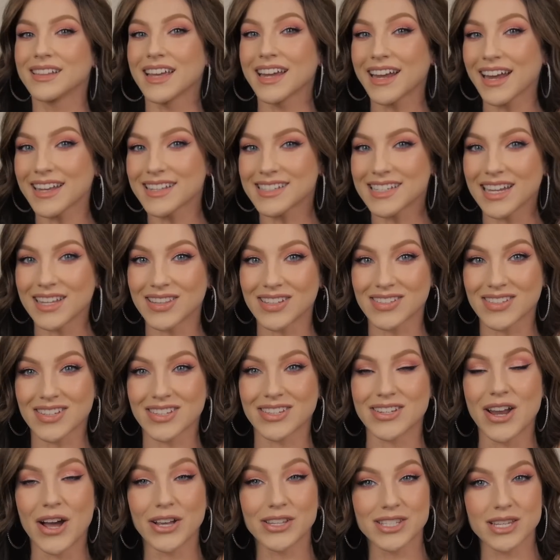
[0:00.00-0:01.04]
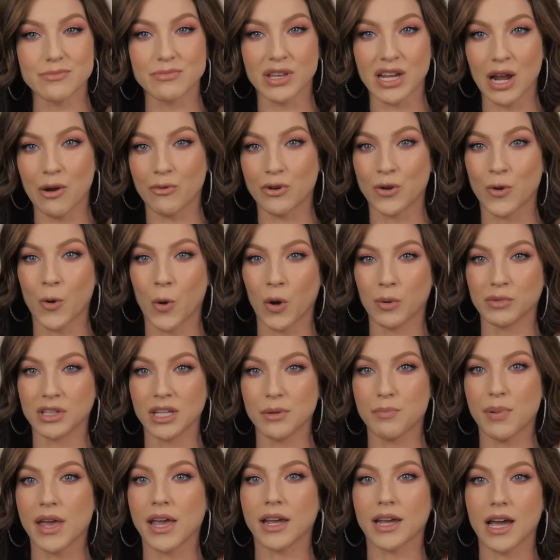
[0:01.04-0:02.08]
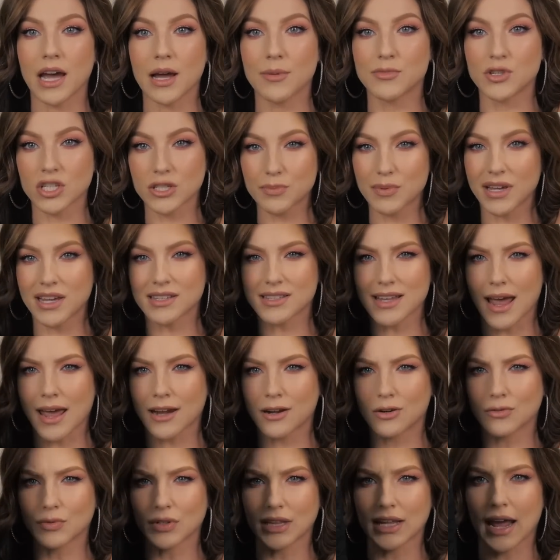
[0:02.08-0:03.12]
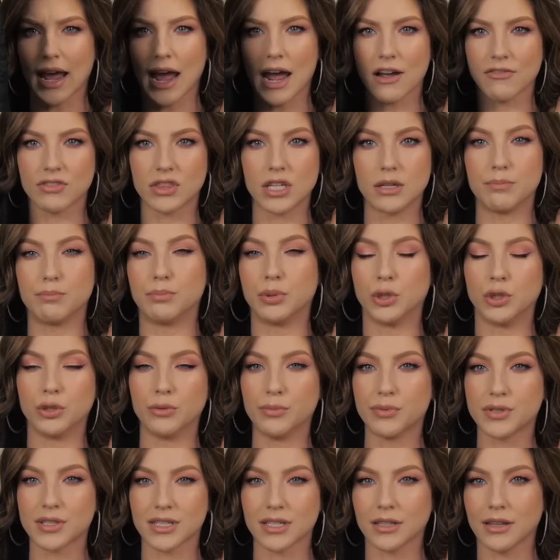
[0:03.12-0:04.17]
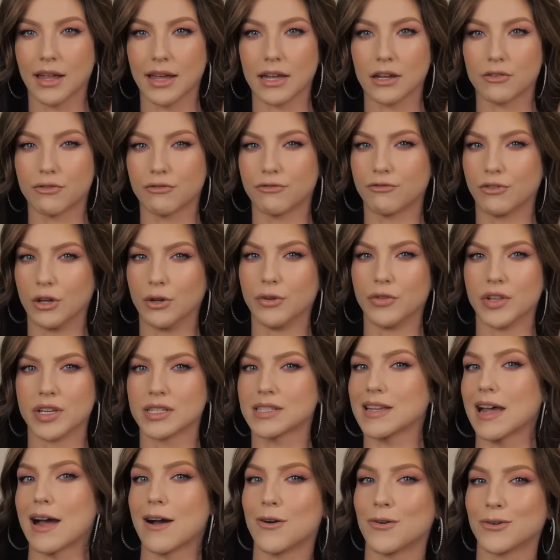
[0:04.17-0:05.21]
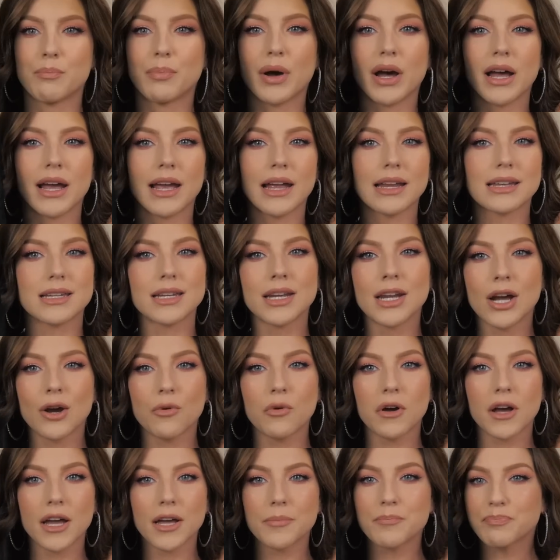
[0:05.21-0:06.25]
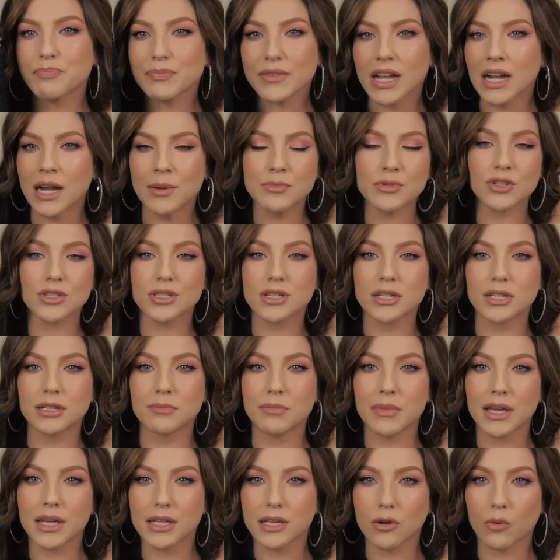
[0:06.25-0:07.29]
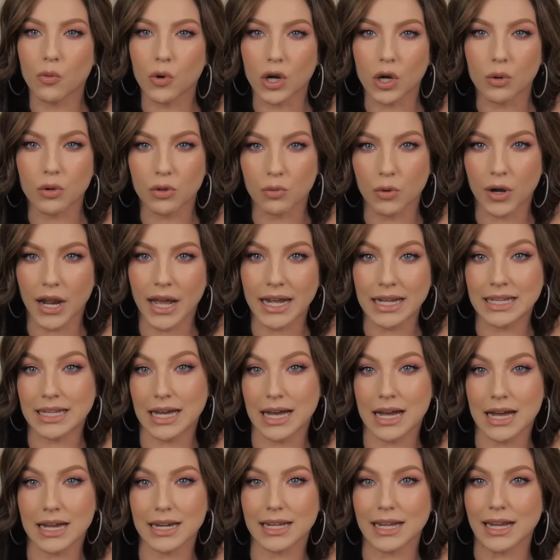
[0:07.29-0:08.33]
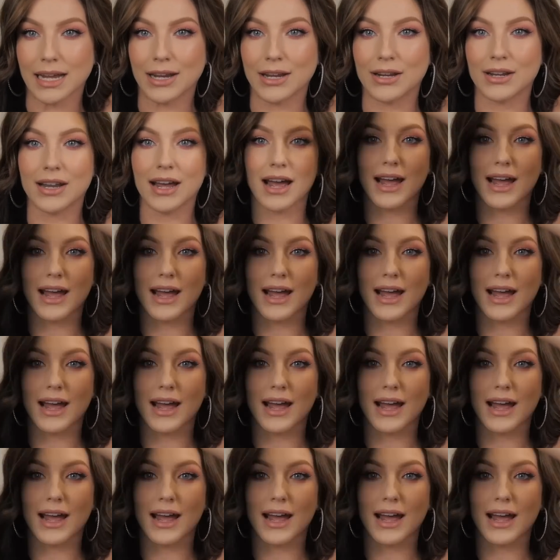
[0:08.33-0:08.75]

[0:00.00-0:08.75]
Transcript: Like I said, this is not something I would normally pick up just because I don't really have the boobs to like fill this out. But you know what? I'm just gonna make it work with what I got and